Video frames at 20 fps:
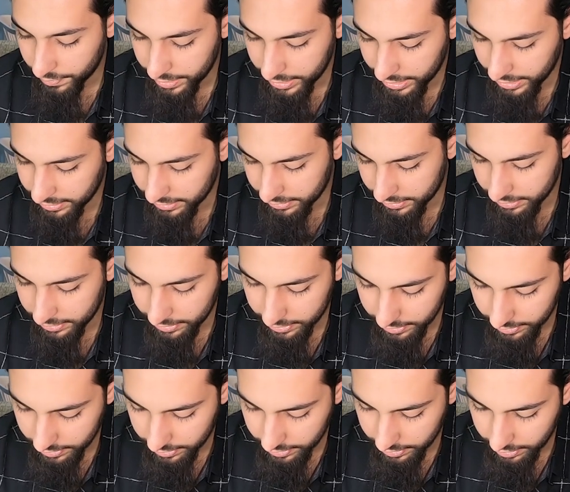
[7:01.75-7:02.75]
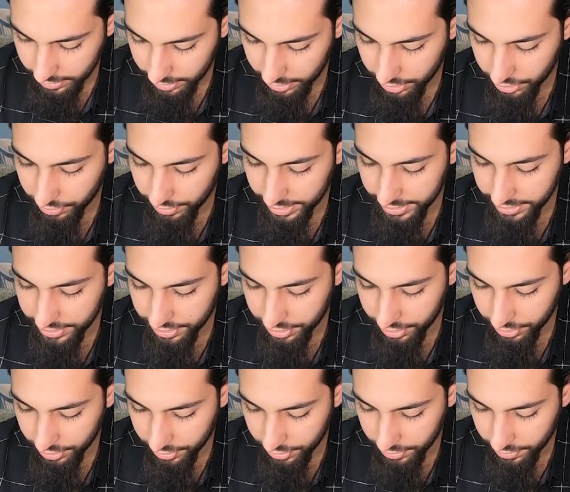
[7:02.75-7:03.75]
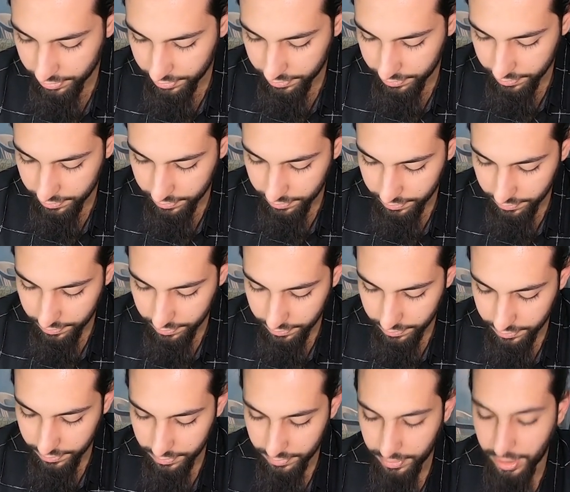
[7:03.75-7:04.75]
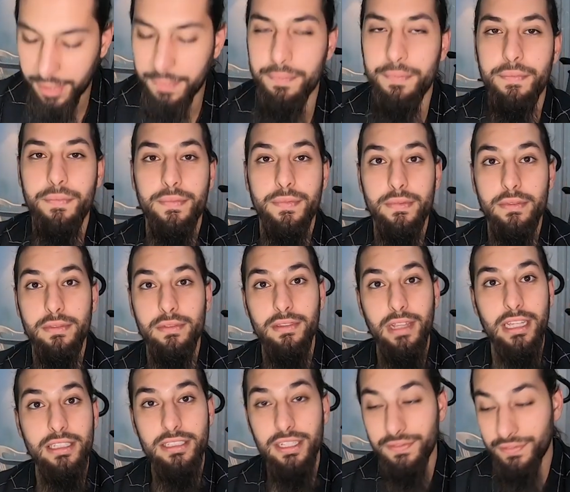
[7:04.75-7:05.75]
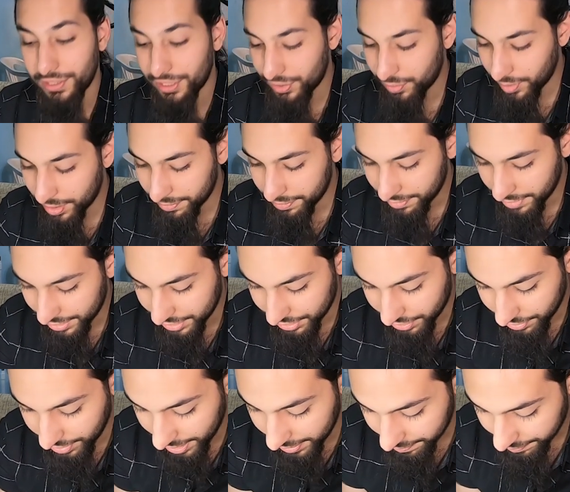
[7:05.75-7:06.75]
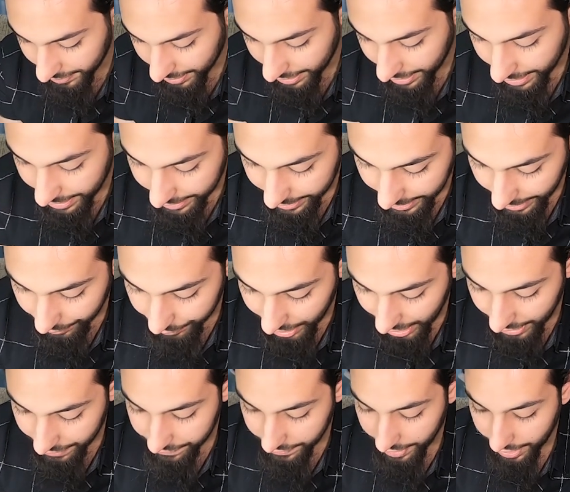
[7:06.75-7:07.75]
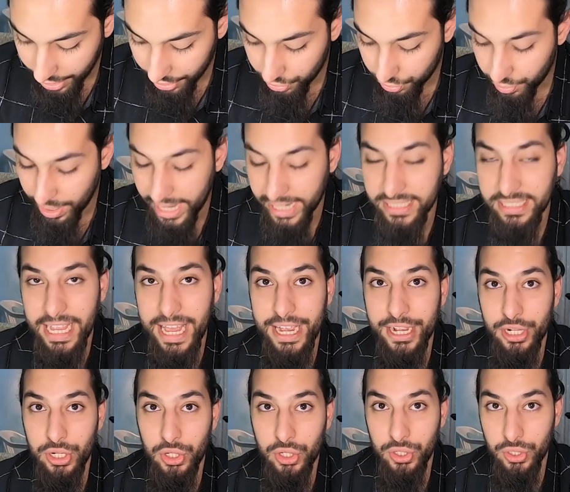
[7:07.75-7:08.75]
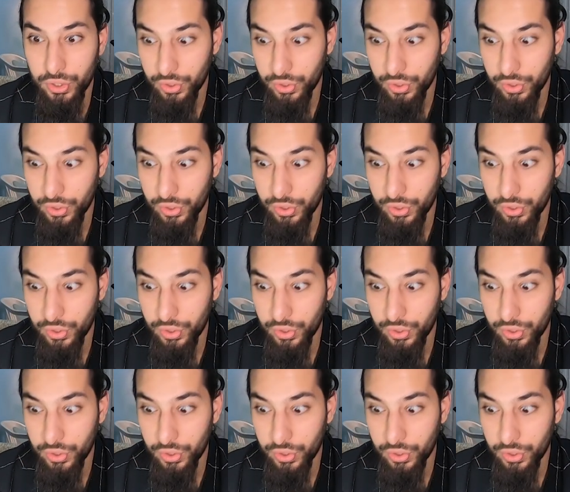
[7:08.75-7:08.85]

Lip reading: Yes. A green circle. Okay, that's it for this one. That's great. Now we have a rectangle.